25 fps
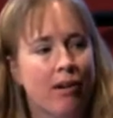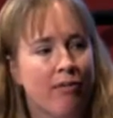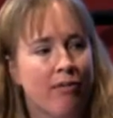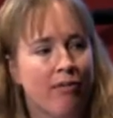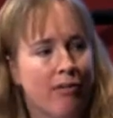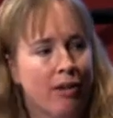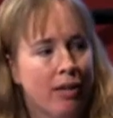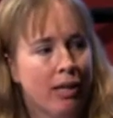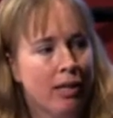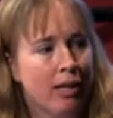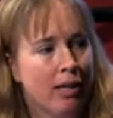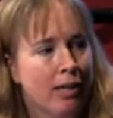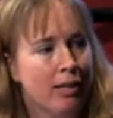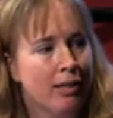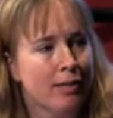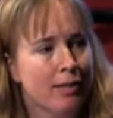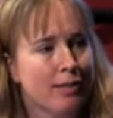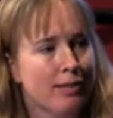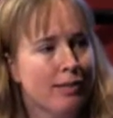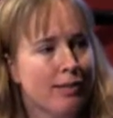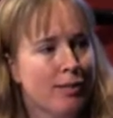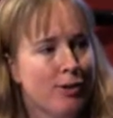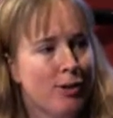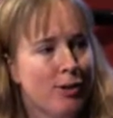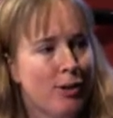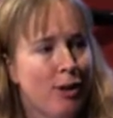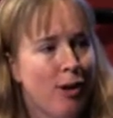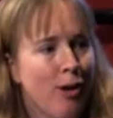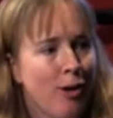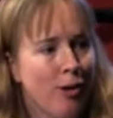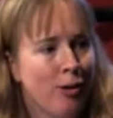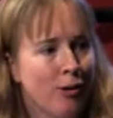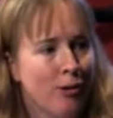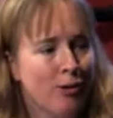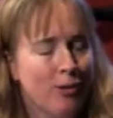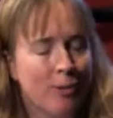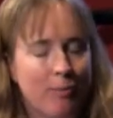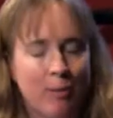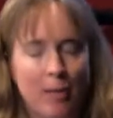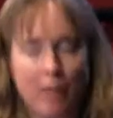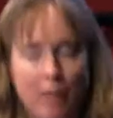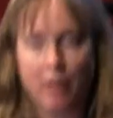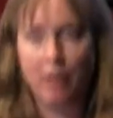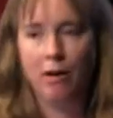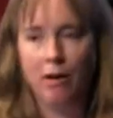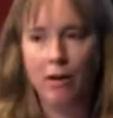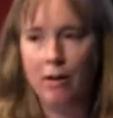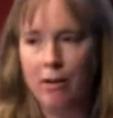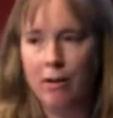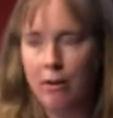I feel like it is such an honor to be
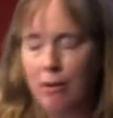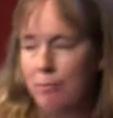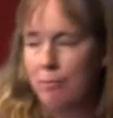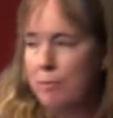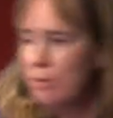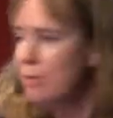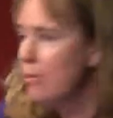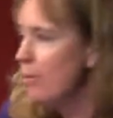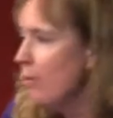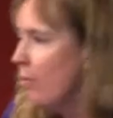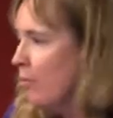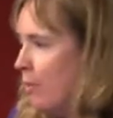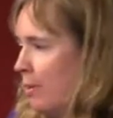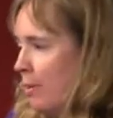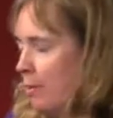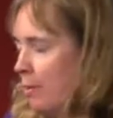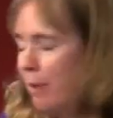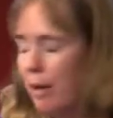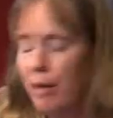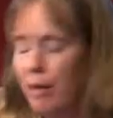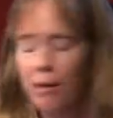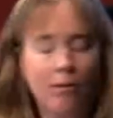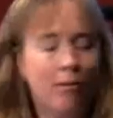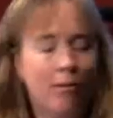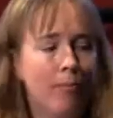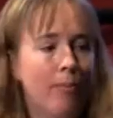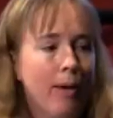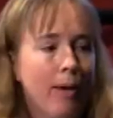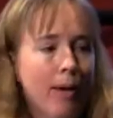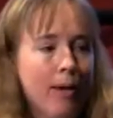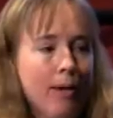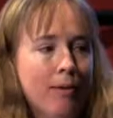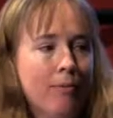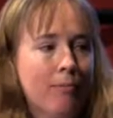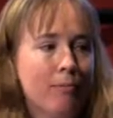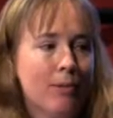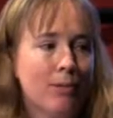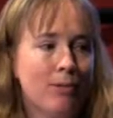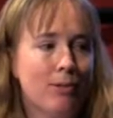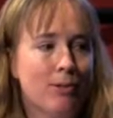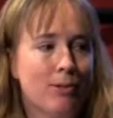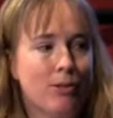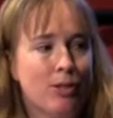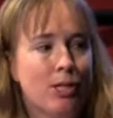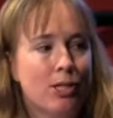here, and I was so inspired by Mr.